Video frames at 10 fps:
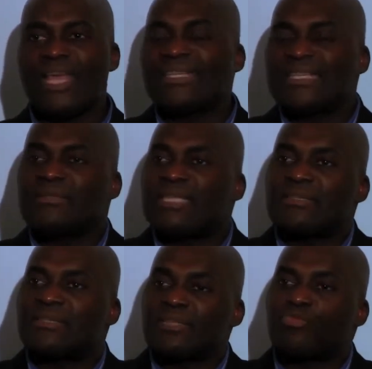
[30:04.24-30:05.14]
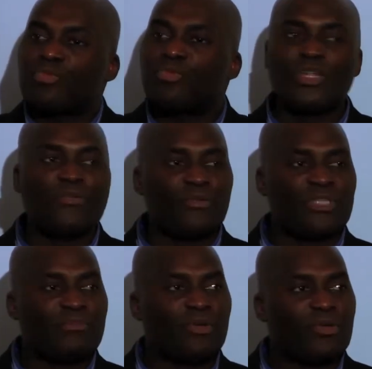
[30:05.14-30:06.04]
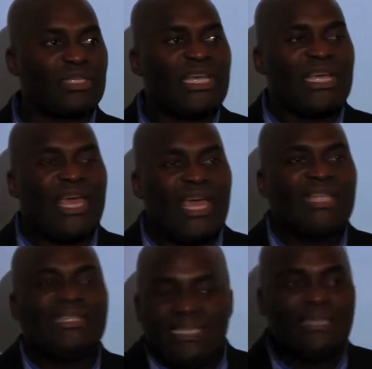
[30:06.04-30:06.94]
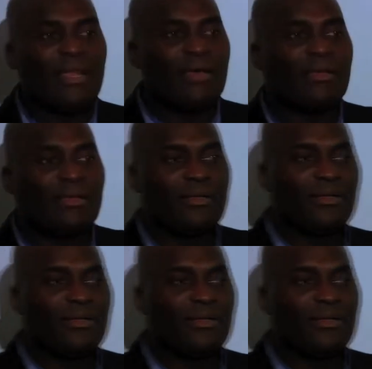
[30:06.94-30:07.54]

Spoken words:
And so that's what we're refusing, because a dealer